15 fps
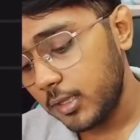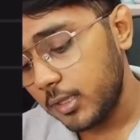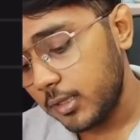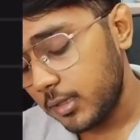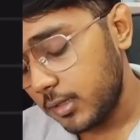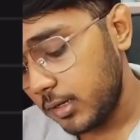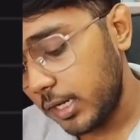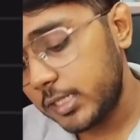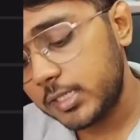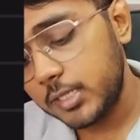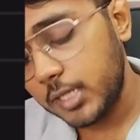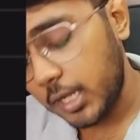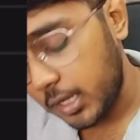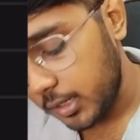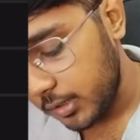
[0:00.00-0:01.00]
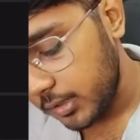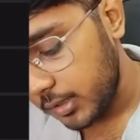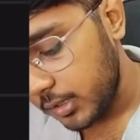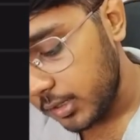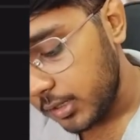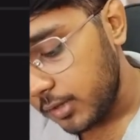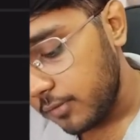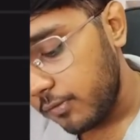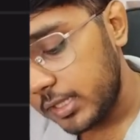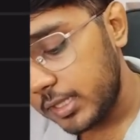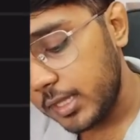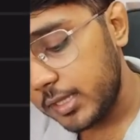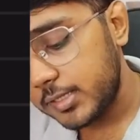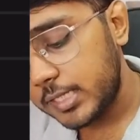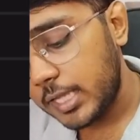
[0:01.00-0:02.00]
Let's check
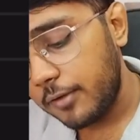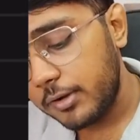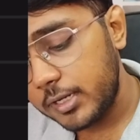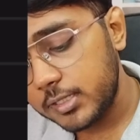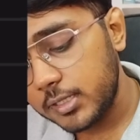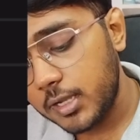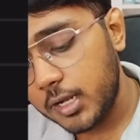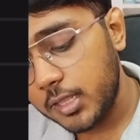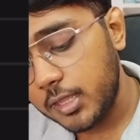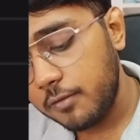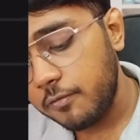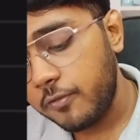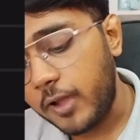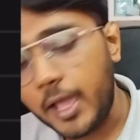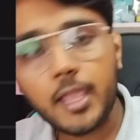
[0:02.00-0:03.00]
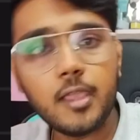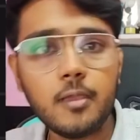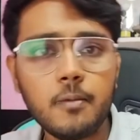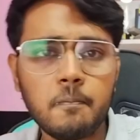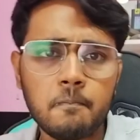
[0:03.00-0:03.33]
whether 7 is greater than 5.